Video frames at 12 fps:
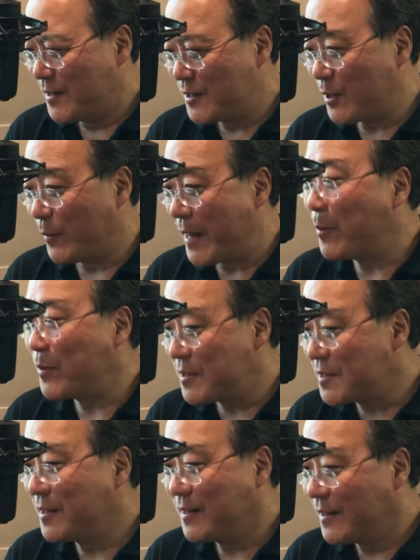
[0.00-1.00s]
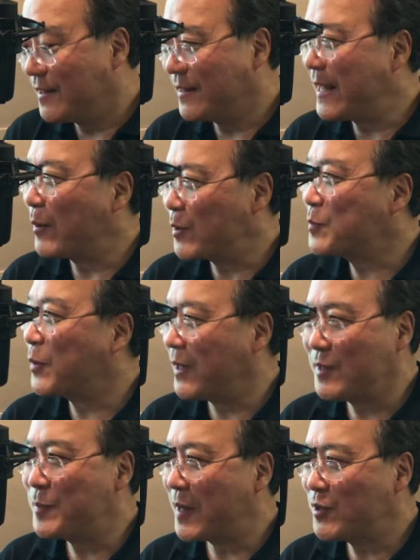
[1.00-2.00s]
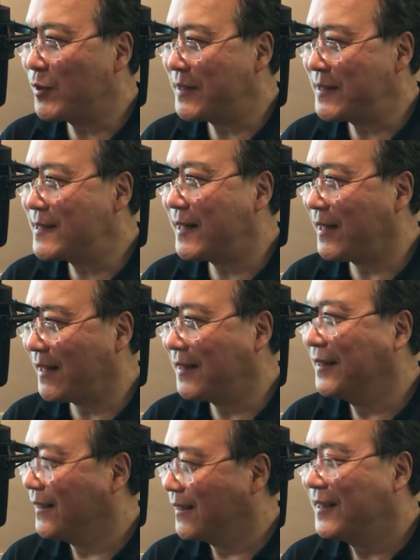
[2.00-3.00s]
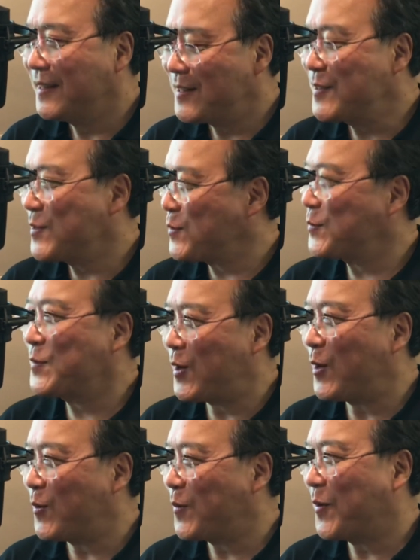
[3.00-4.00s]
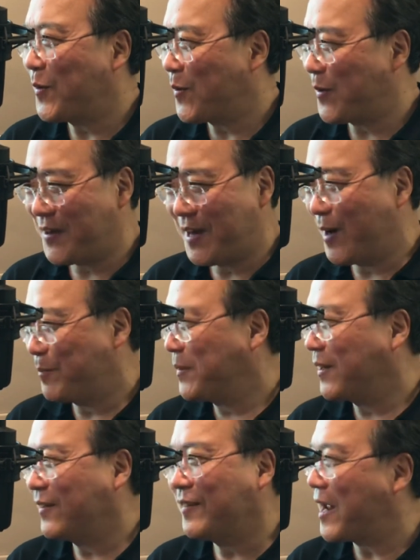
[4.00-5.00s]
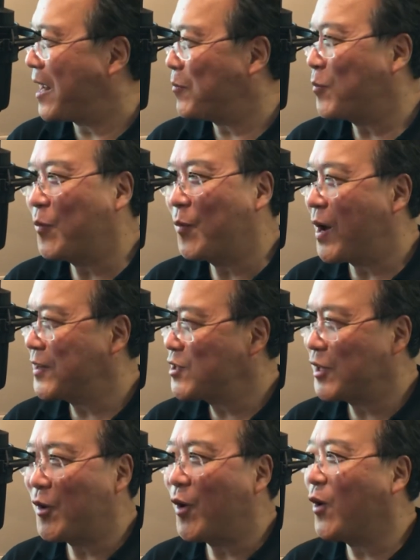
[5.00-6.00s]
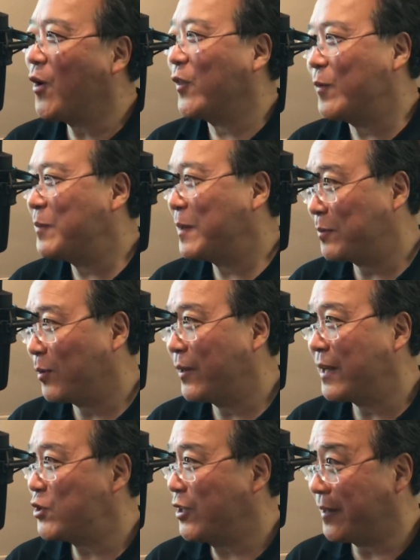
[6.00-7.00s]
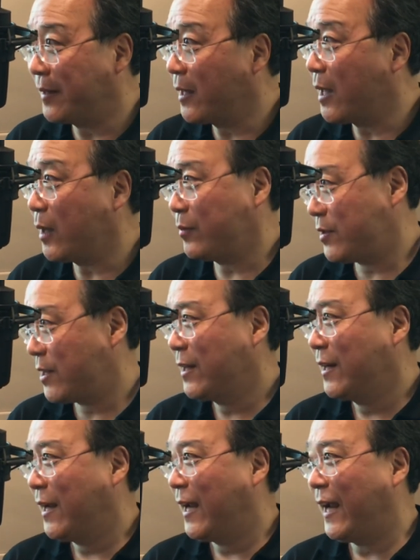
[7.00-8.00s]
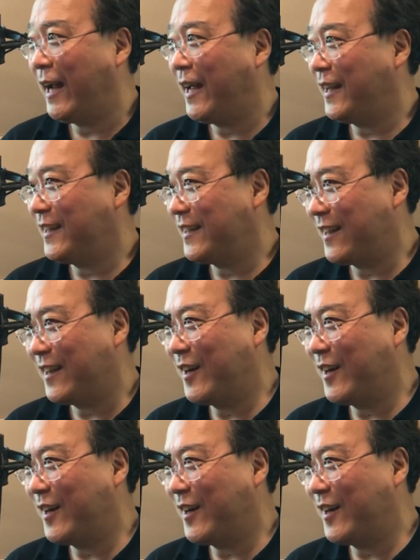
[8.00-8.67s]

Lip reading: so that was pretty special, and sitting, you know, up there and watching all the people that she loves and